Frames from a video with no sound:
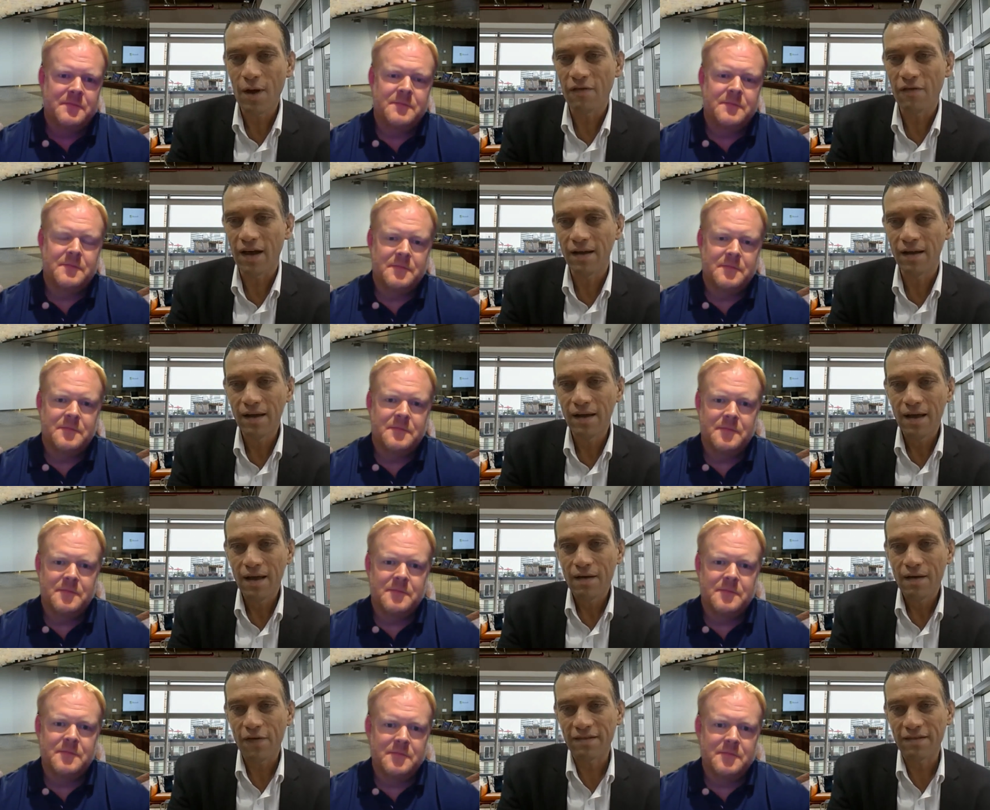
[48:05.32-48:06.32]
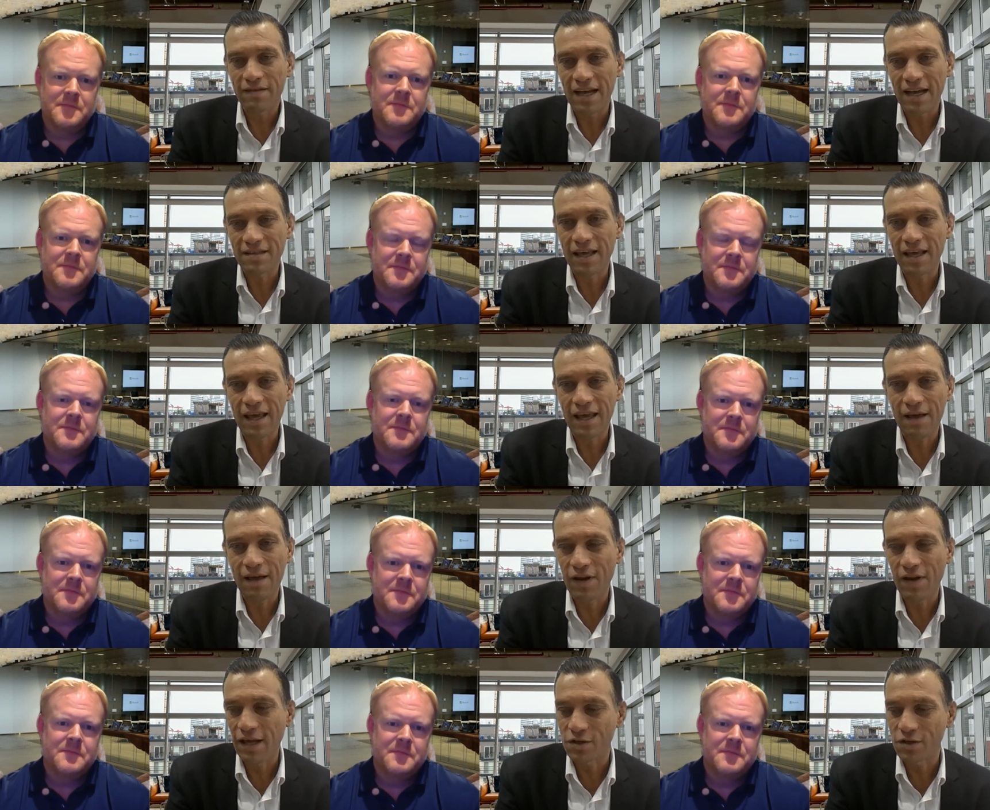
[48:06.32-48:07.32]
Speaker 1: You have a Fantastic
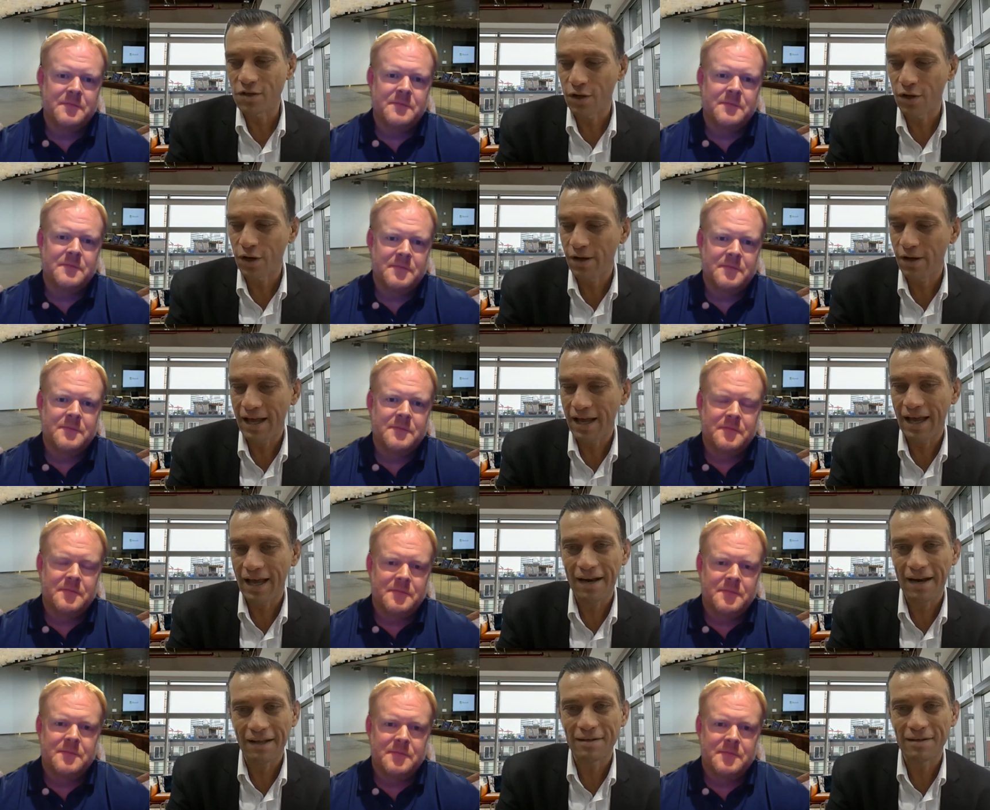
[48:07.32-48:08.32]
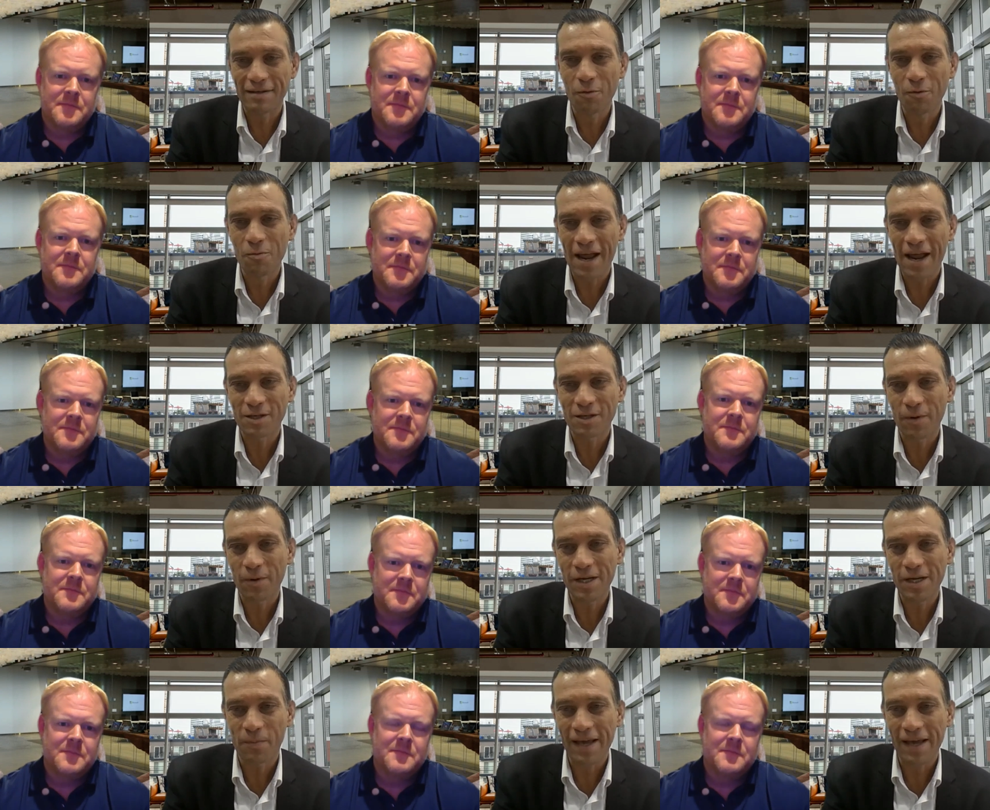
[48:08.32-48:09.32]
evening, sir, and until
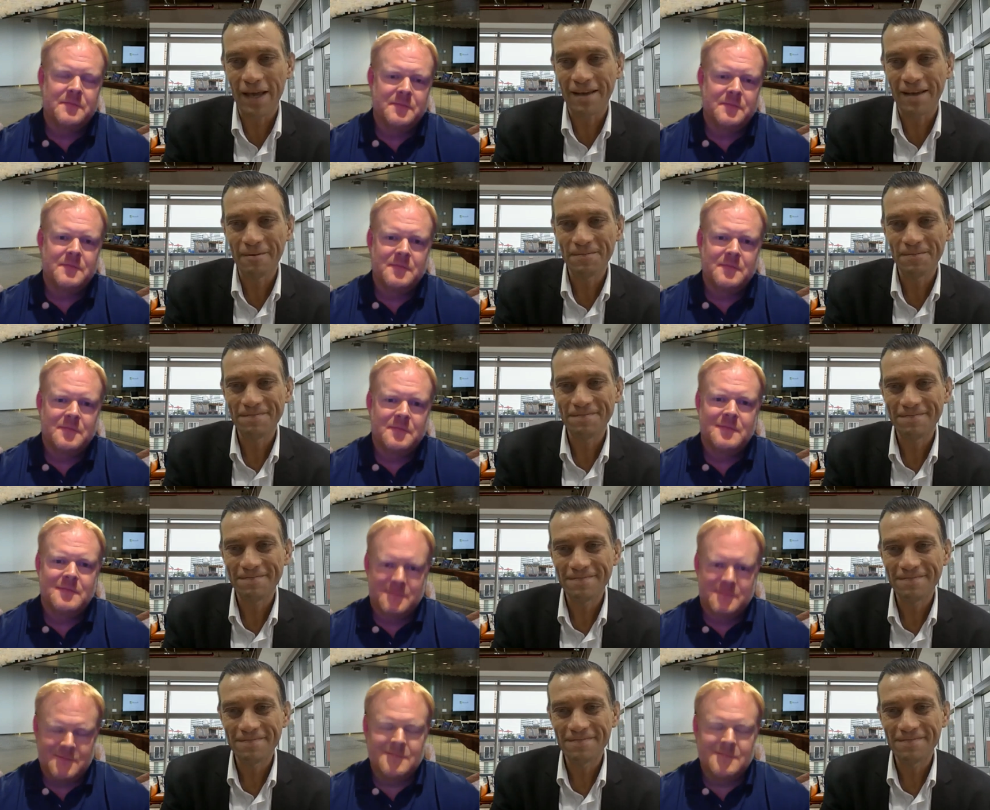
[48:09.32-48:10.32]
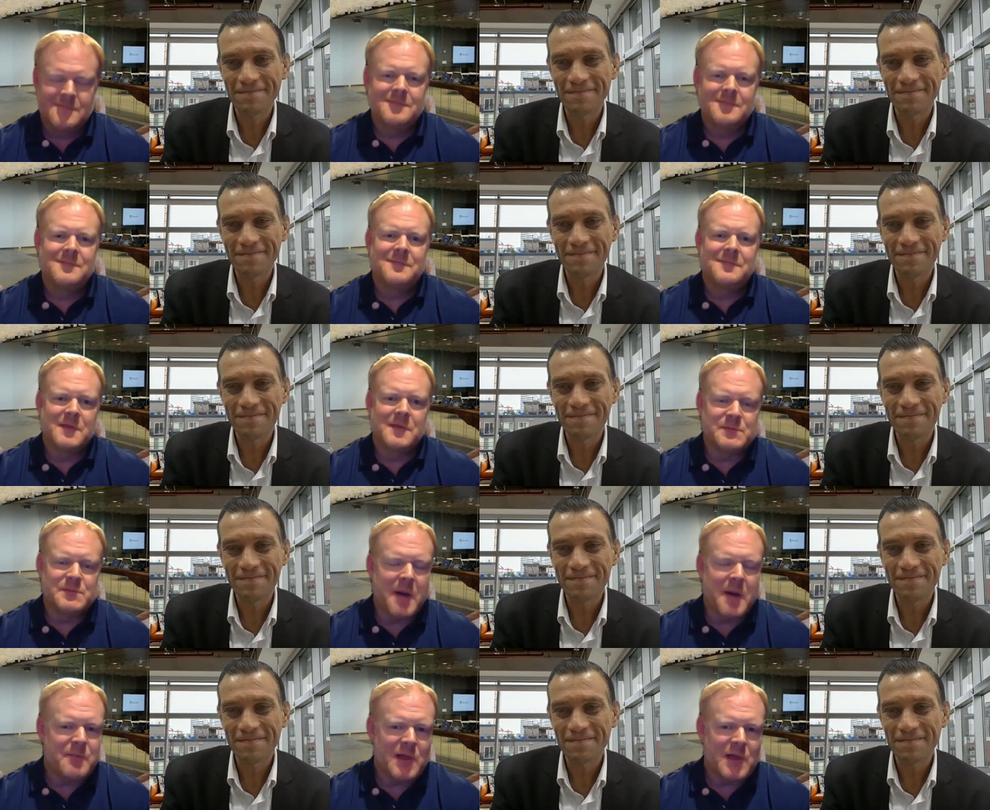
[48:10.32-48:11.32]
next we speak.
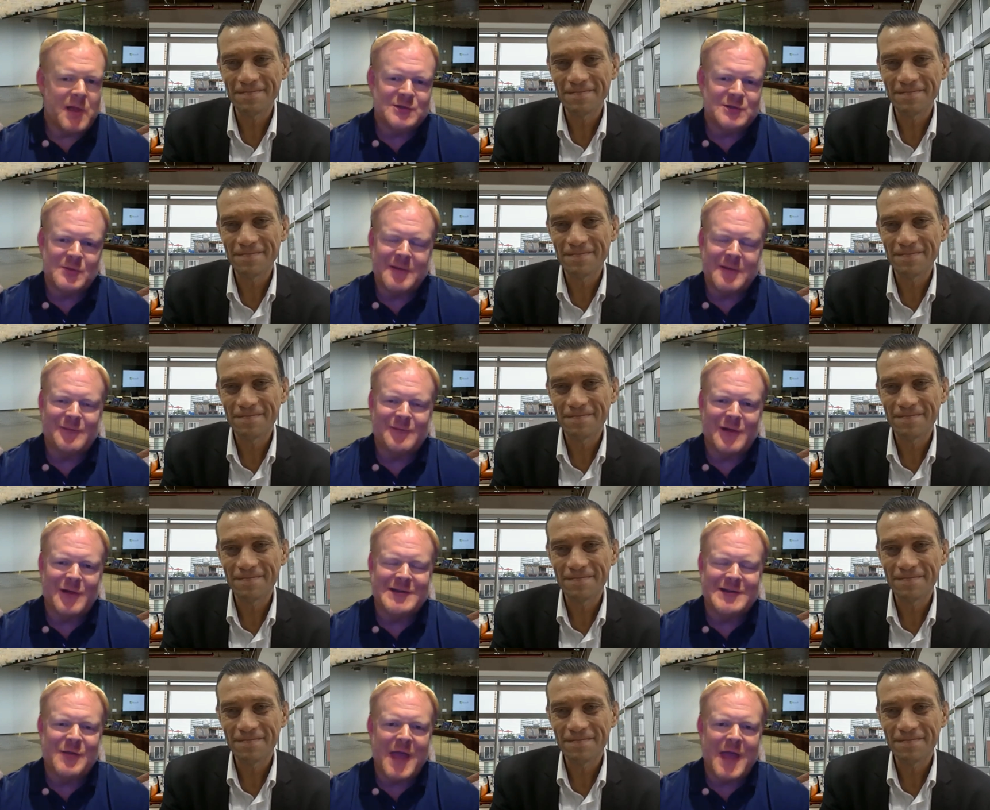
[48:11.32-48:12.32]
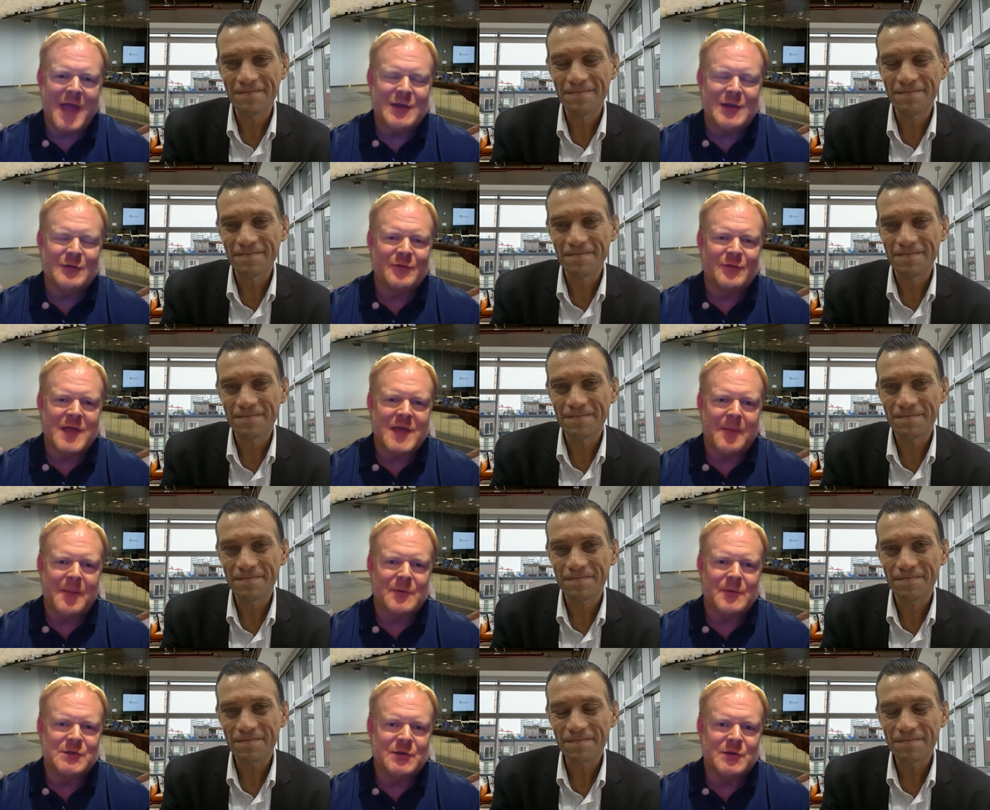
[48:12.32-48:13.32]
Speaker 2: It's my pleasure, my friend. Thank you for the
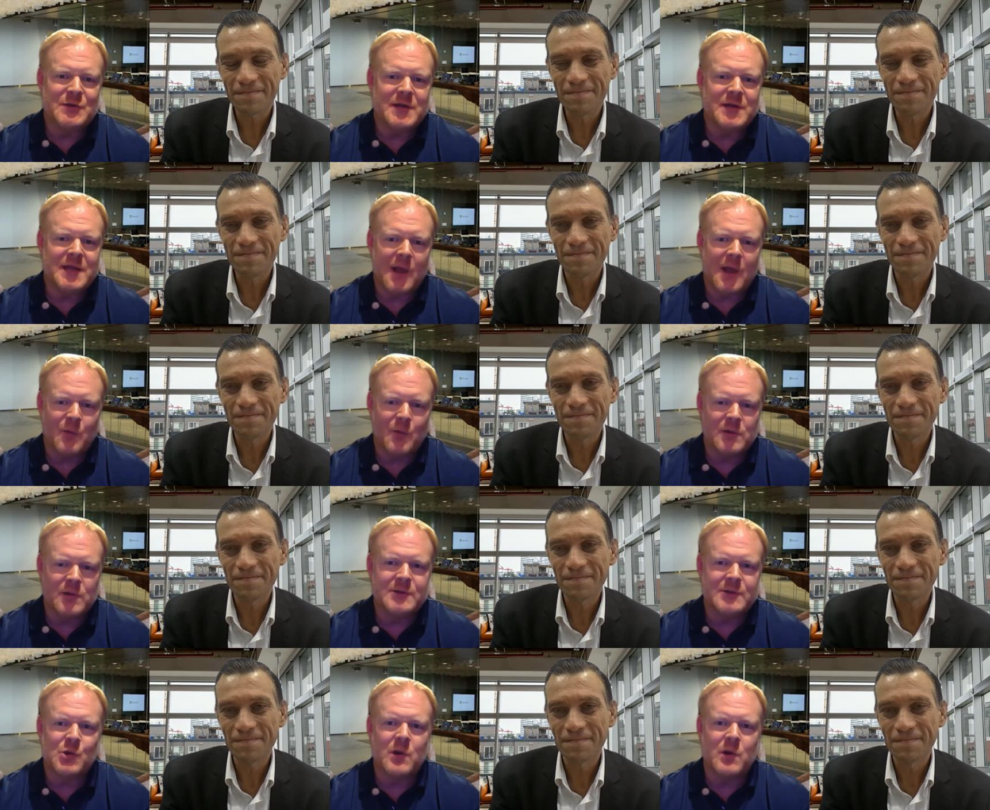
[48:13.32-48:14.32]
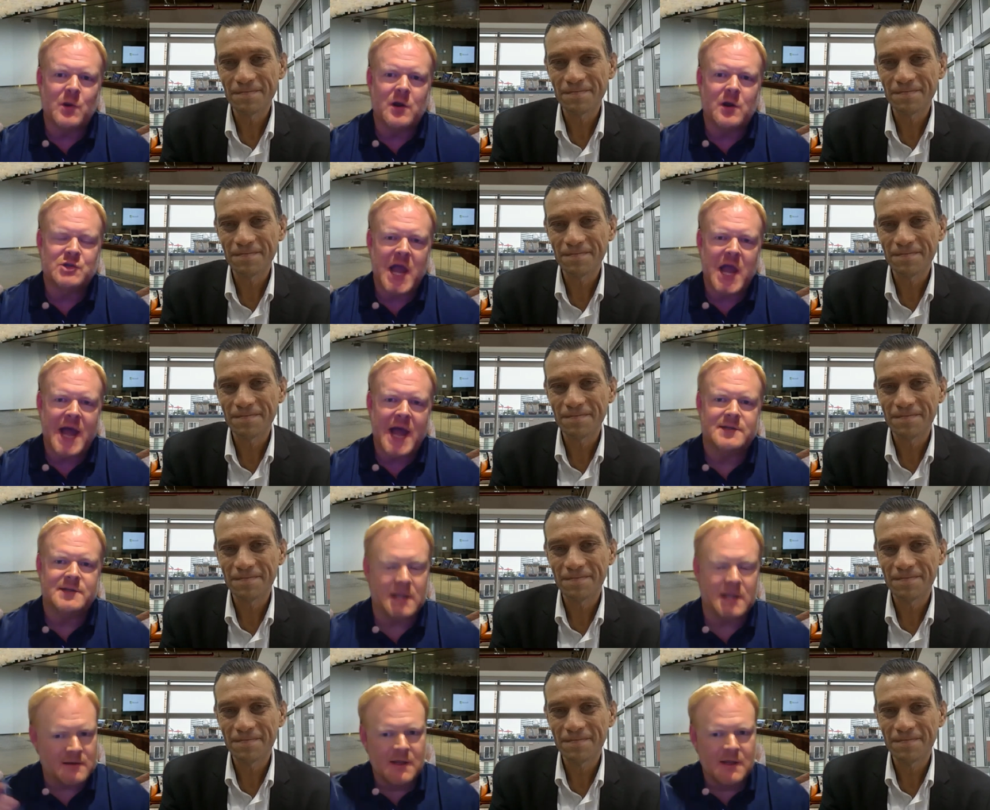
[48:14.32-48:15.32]
opportunity. I really enjoyed our
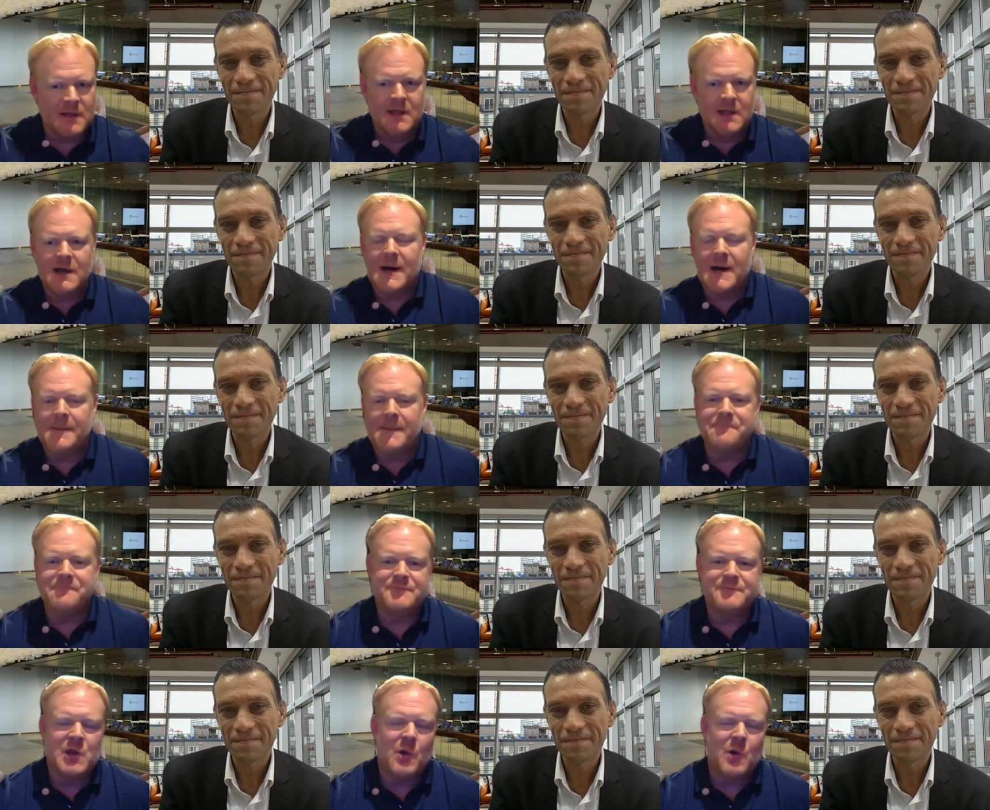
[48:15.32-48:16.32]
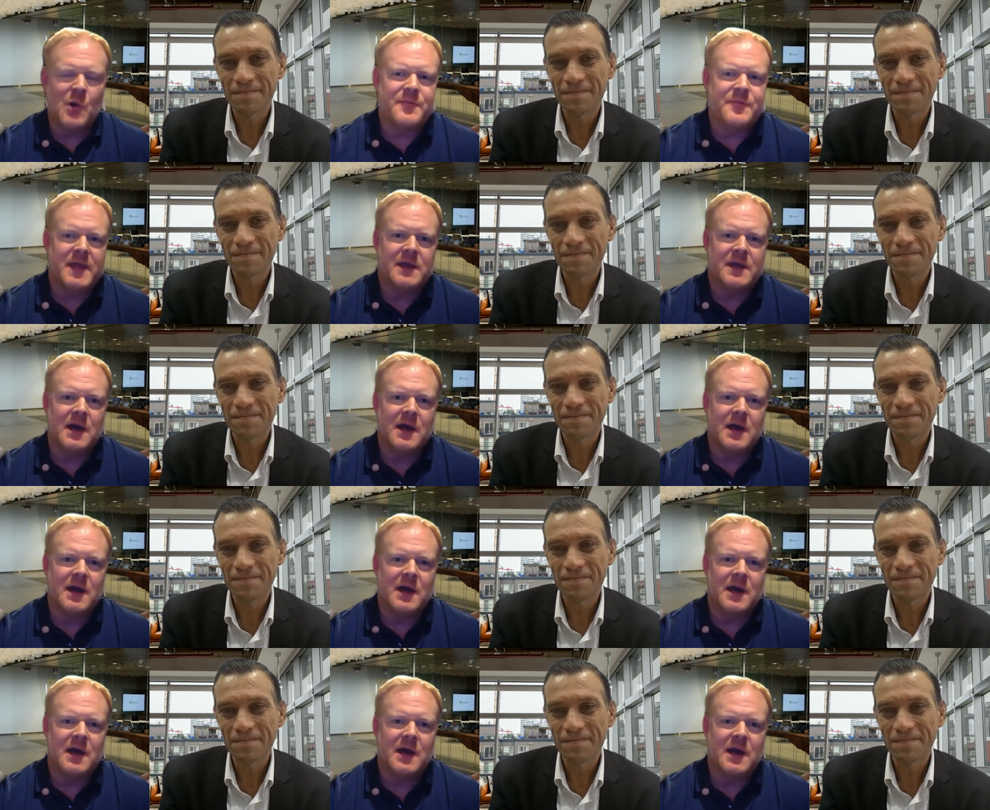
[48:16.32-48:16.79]
chat, and um, you know, I